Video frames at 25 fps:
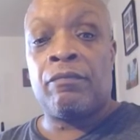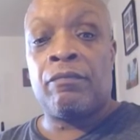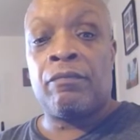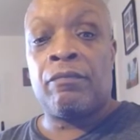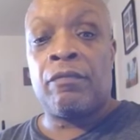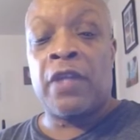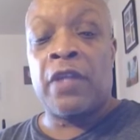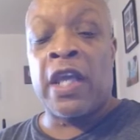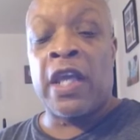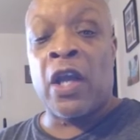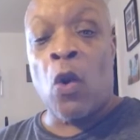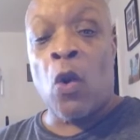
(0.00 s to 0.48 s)

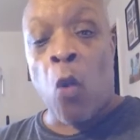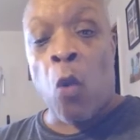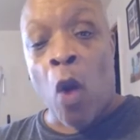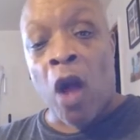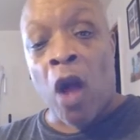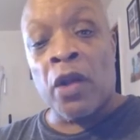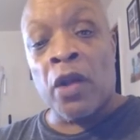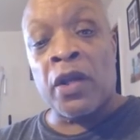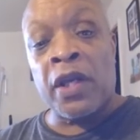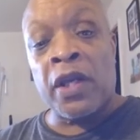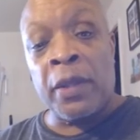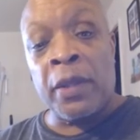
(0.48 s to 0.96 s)
in
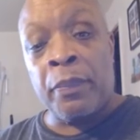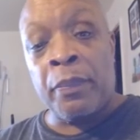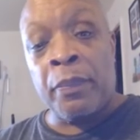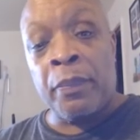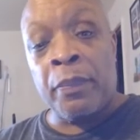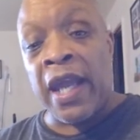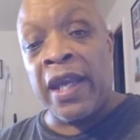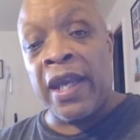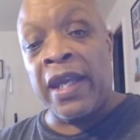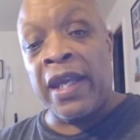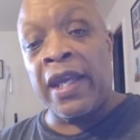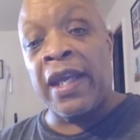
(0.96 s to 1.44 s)
quality
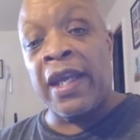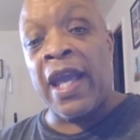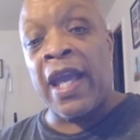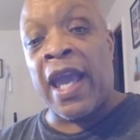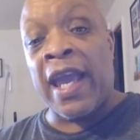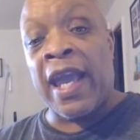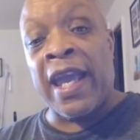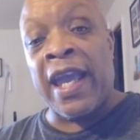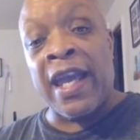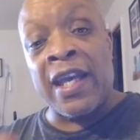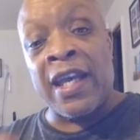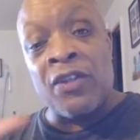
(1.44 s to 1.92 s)
painting
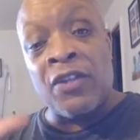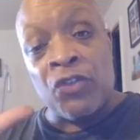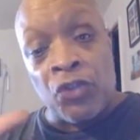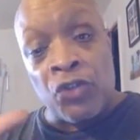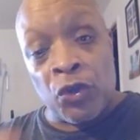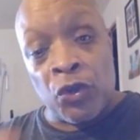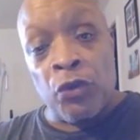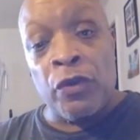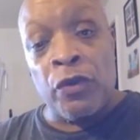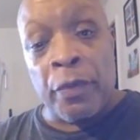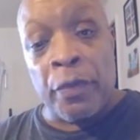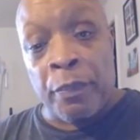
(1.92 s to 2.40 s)
and
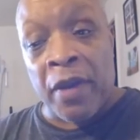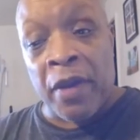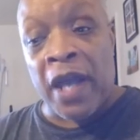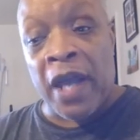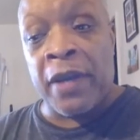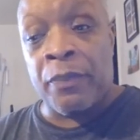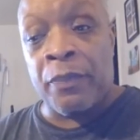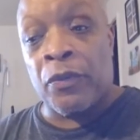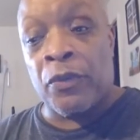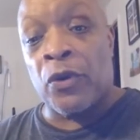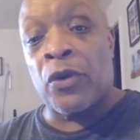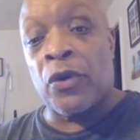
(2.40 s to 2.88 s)
to the
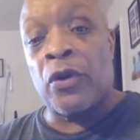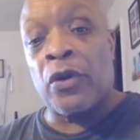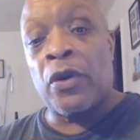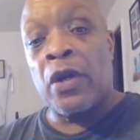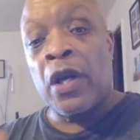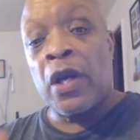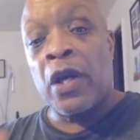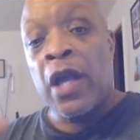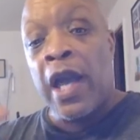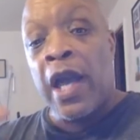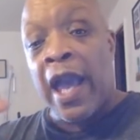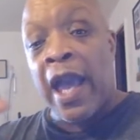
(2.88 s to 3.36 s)
paper
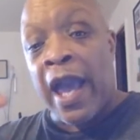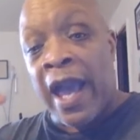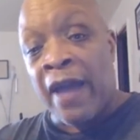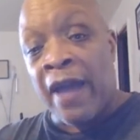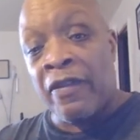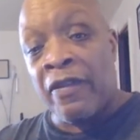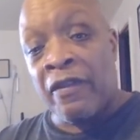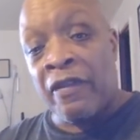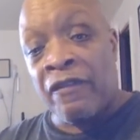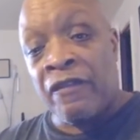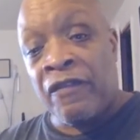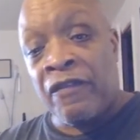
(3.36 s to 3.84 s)

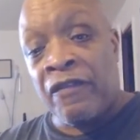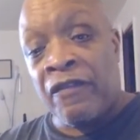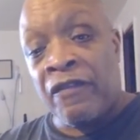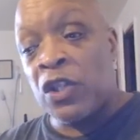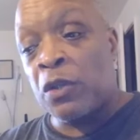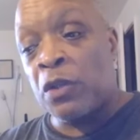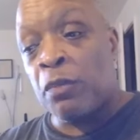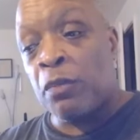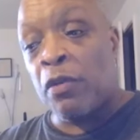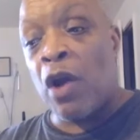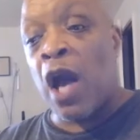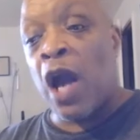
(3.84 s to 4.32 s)
and the
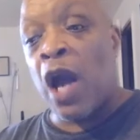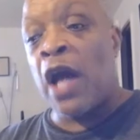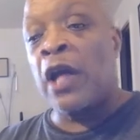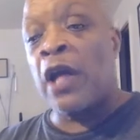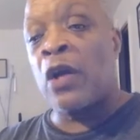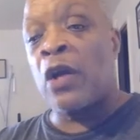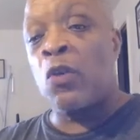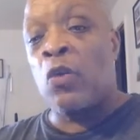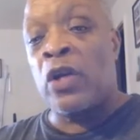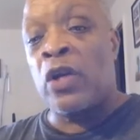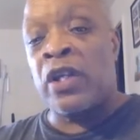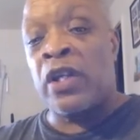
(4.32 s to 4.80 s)
finished
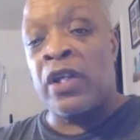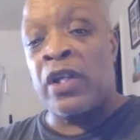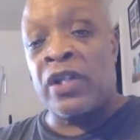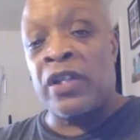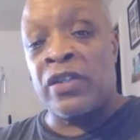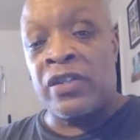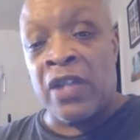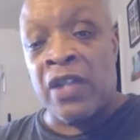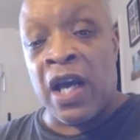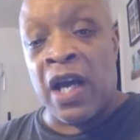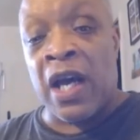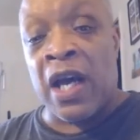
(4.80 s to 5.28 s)
product when it is
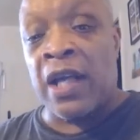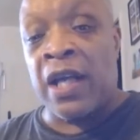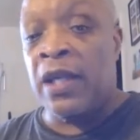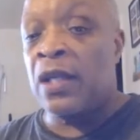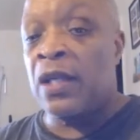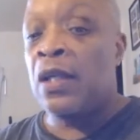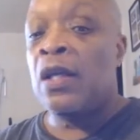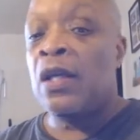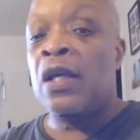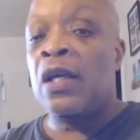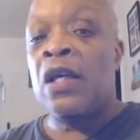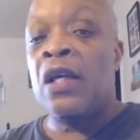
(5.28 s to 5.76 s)
done.
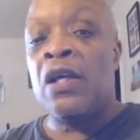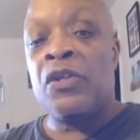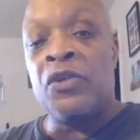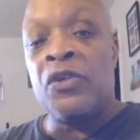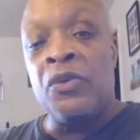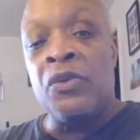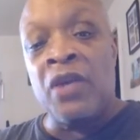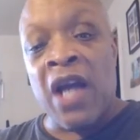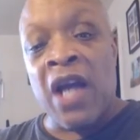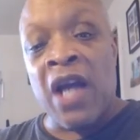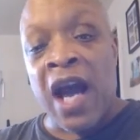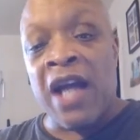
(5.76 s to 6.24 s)
Do
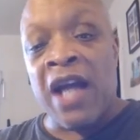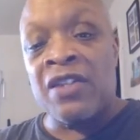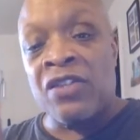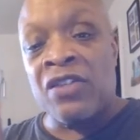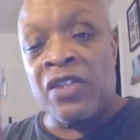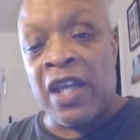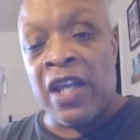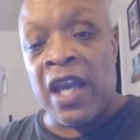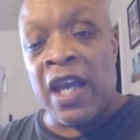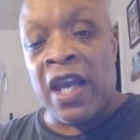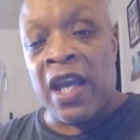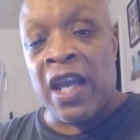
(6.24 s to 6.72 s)
not
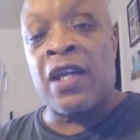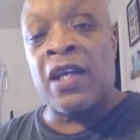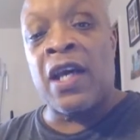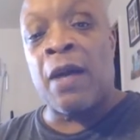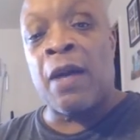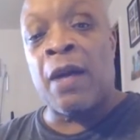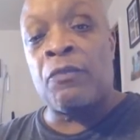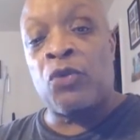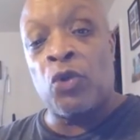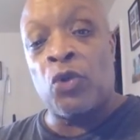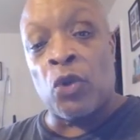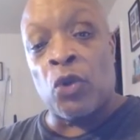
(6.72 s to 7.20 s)
stand
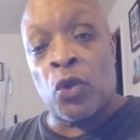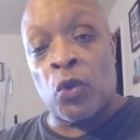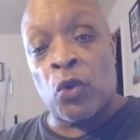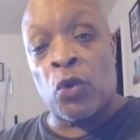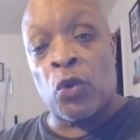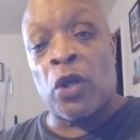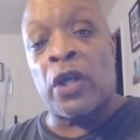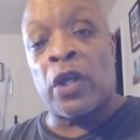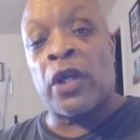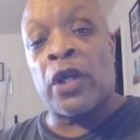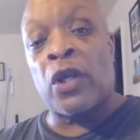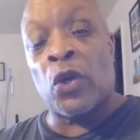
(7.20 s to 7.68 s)
up to
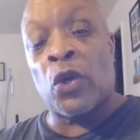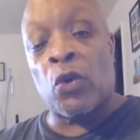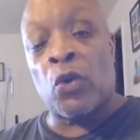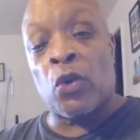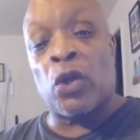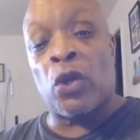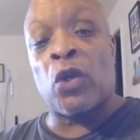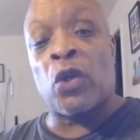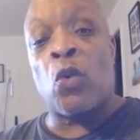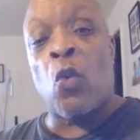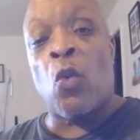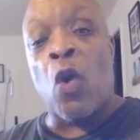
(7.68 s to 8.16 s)

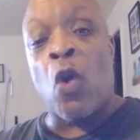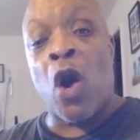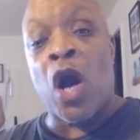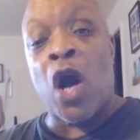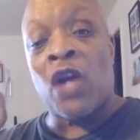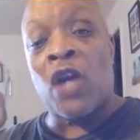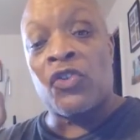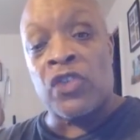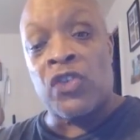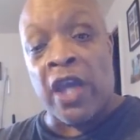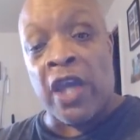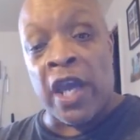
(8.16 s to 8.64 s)
acrylic
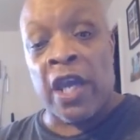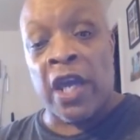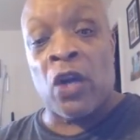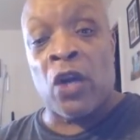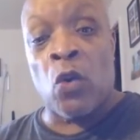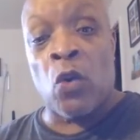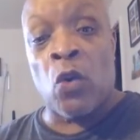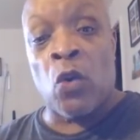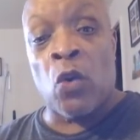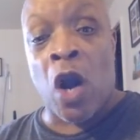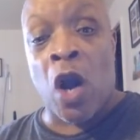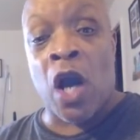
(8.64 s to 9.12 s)
wash, and
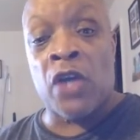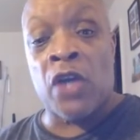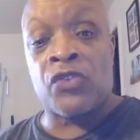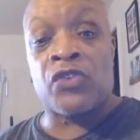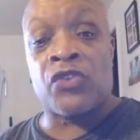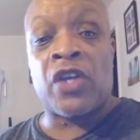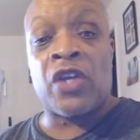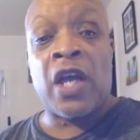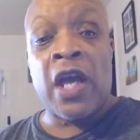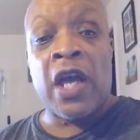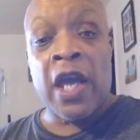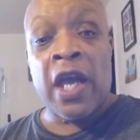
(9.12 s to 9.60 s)
gouache,
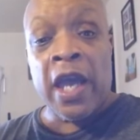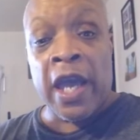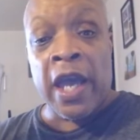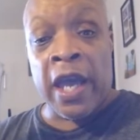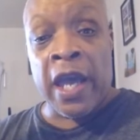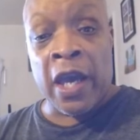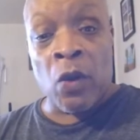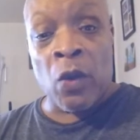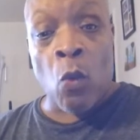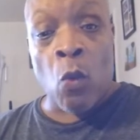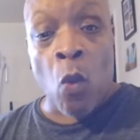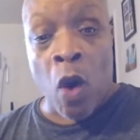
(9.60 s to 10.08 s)

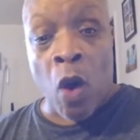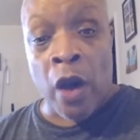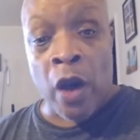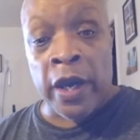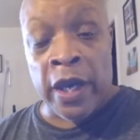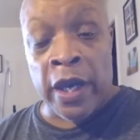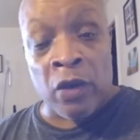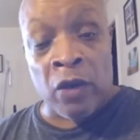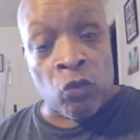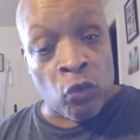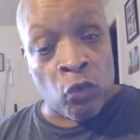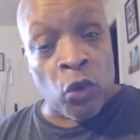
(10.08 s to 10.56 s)
and
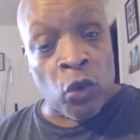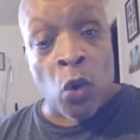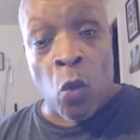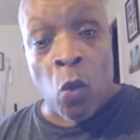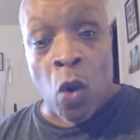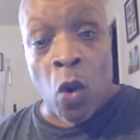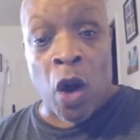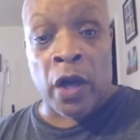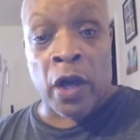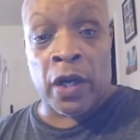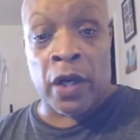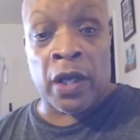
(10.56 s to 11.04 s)
real
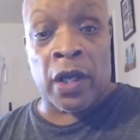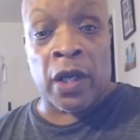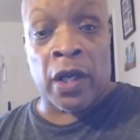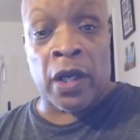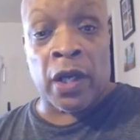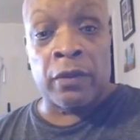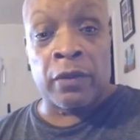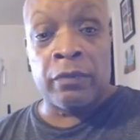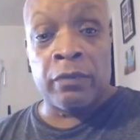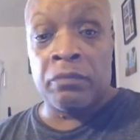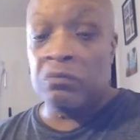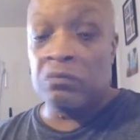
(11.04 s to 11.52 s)
watercolor.
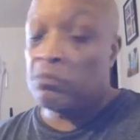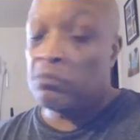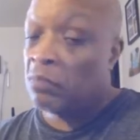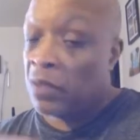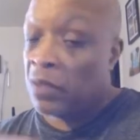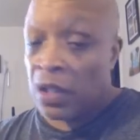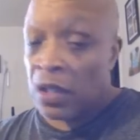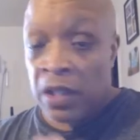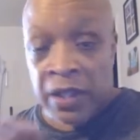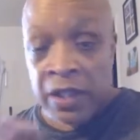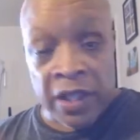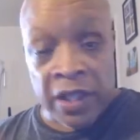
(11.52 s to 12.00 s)

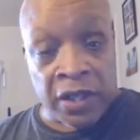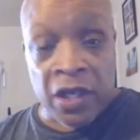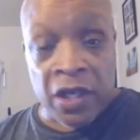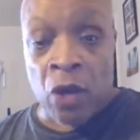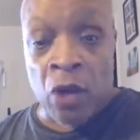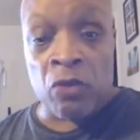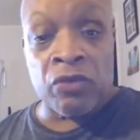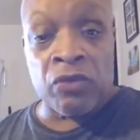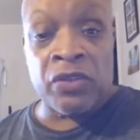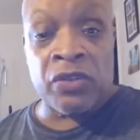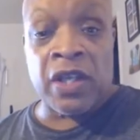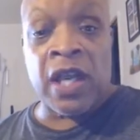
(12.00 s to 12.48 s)
They
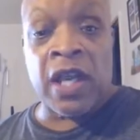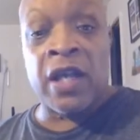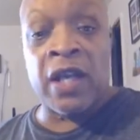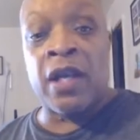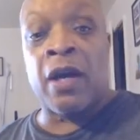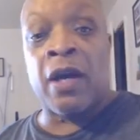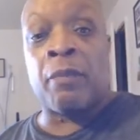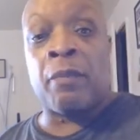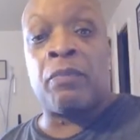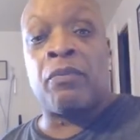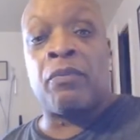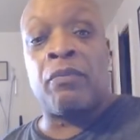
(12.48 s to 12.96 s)
don't stand
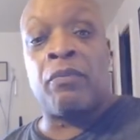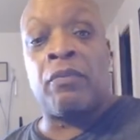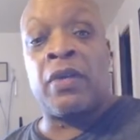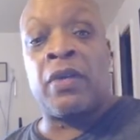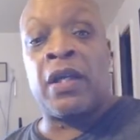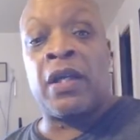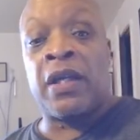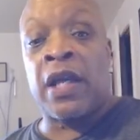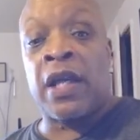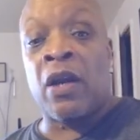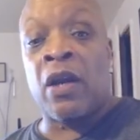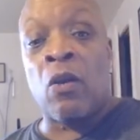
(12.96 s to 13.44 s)
up.
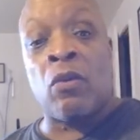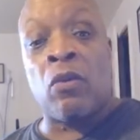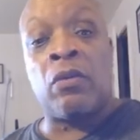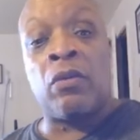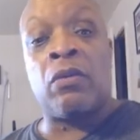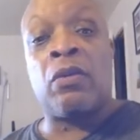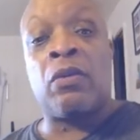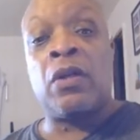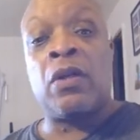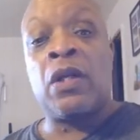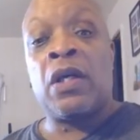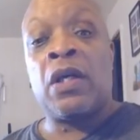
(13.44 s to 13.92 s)
They don't.
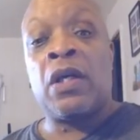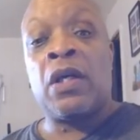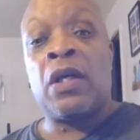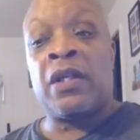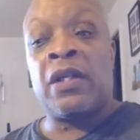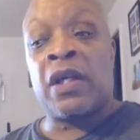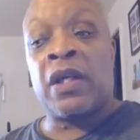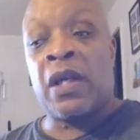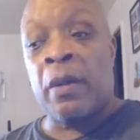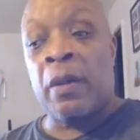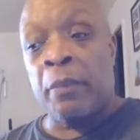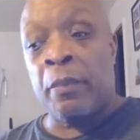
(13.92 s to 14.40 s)
The
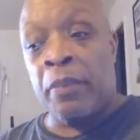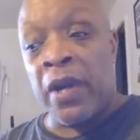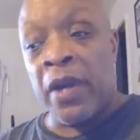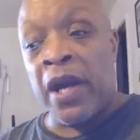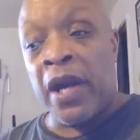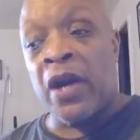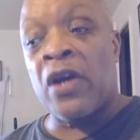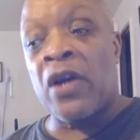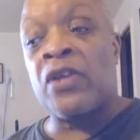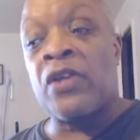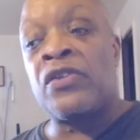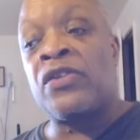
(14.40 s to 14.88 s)

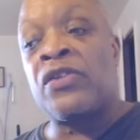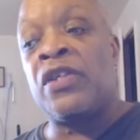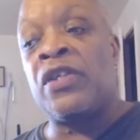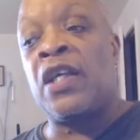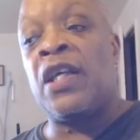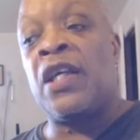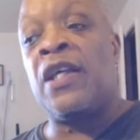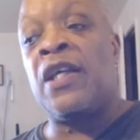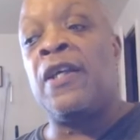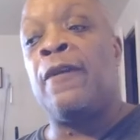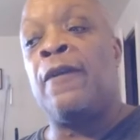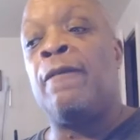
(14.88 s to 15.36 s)

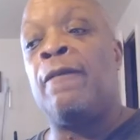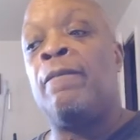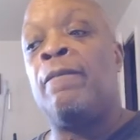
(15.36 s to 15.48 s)
comparison